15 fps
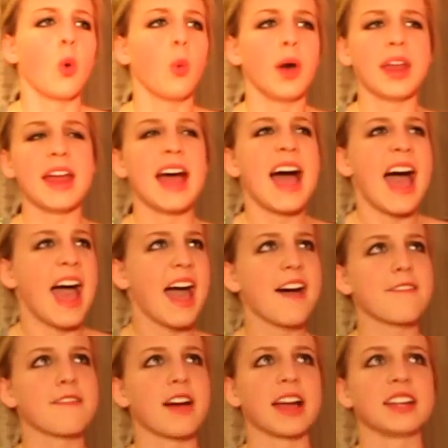what
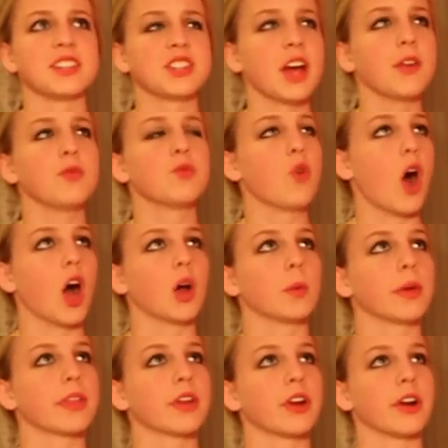have I done wrong
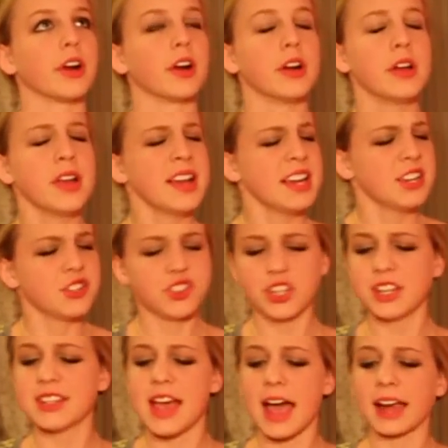with her?
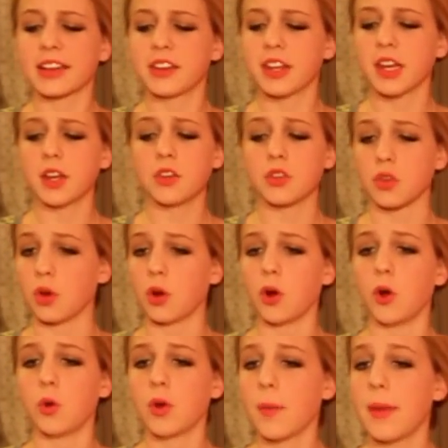She's acting
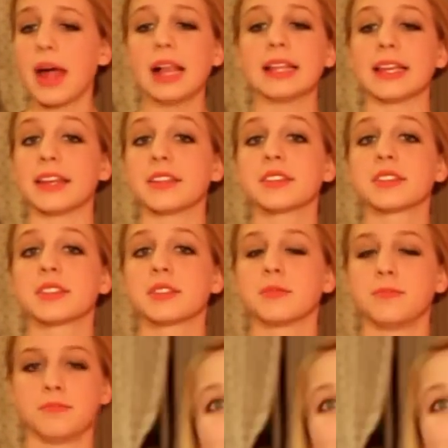so rebellious.